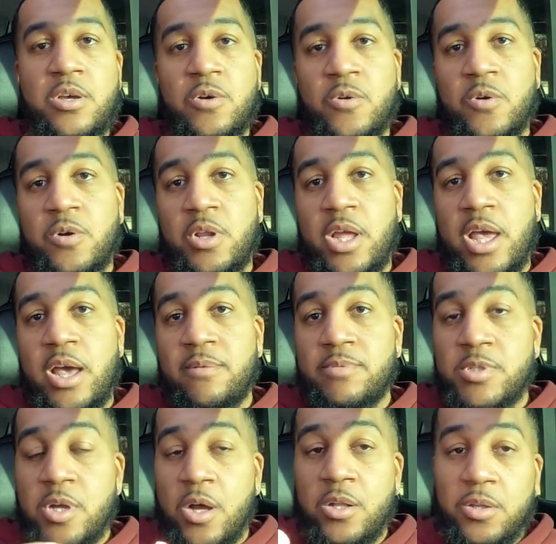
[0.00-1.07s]
or they have
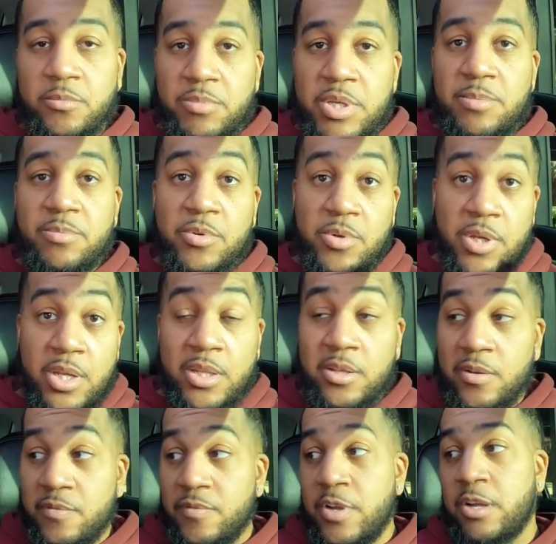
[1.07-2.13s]
taller people in
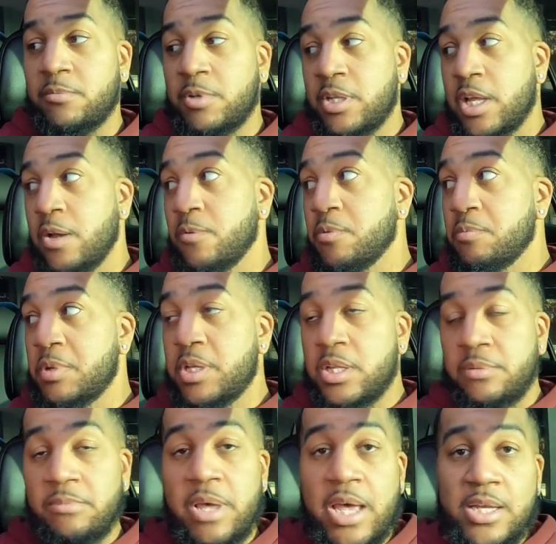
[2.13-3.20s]
their family that would be in the
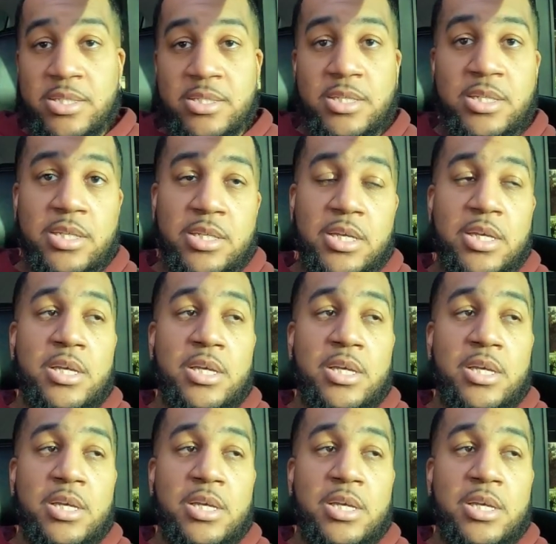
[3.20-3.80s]
back seat,